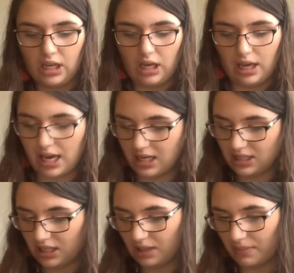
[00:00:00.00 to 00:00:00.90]
And
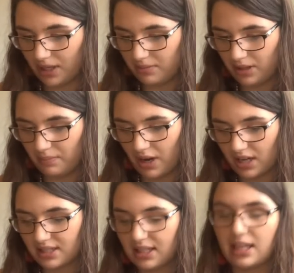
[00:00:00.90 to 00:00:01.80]
in the bottom of the
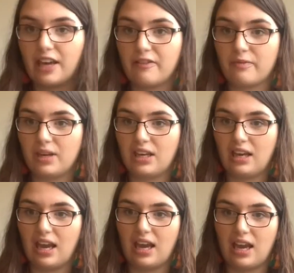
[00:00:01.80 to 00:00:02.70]
box, they gave me
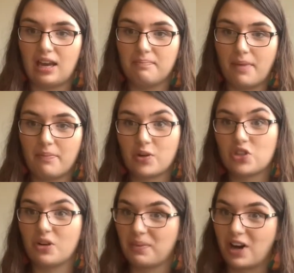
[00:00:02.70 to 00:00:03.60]
a
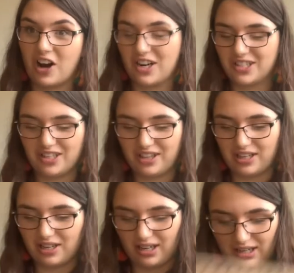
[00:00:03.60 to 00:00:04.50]
membership card to
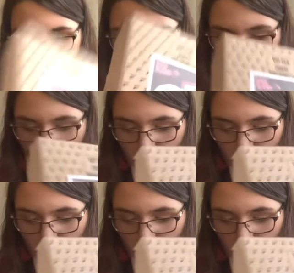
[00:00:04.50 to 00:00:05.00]
their special